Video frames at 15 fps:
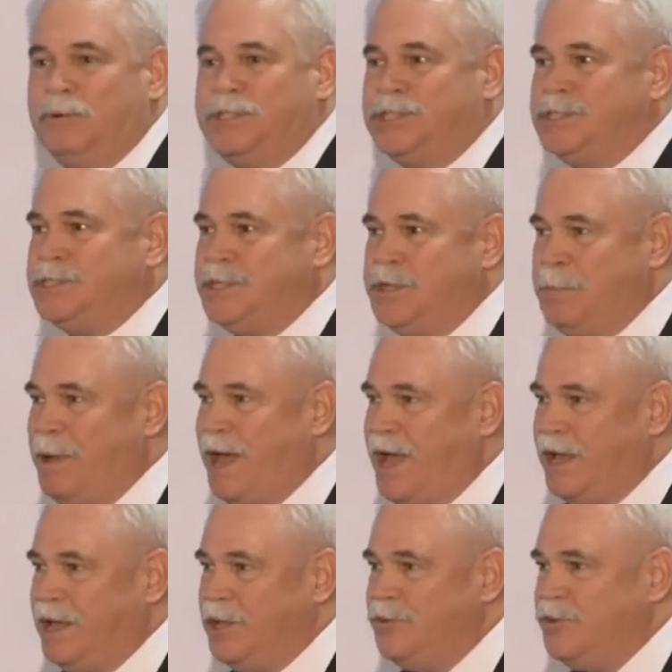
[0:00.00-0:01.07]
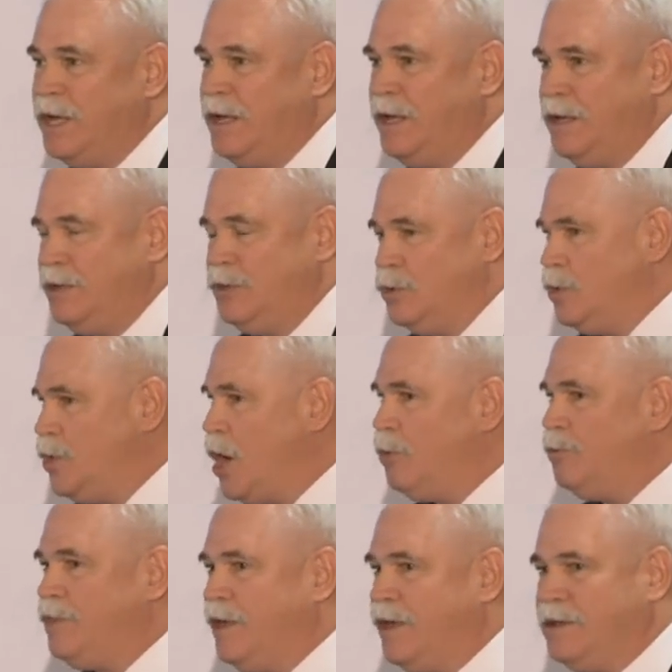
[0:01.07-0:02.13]
which is in your package, you'll
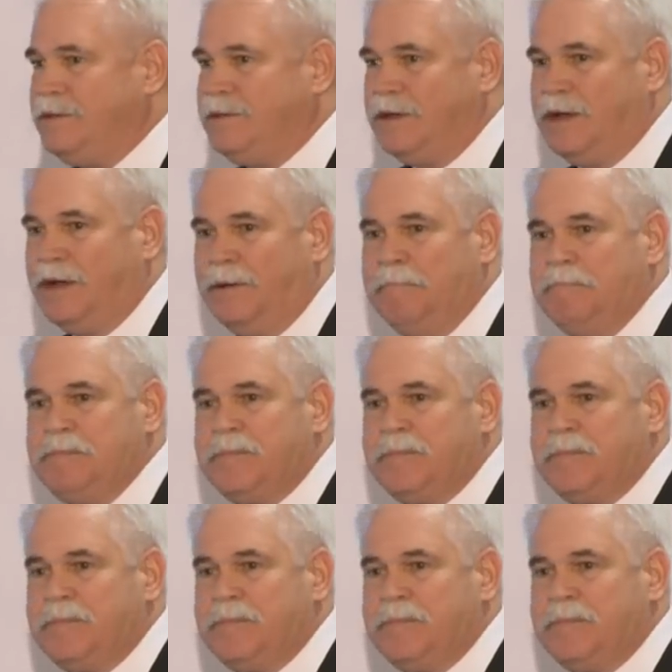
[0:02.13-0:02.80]
note that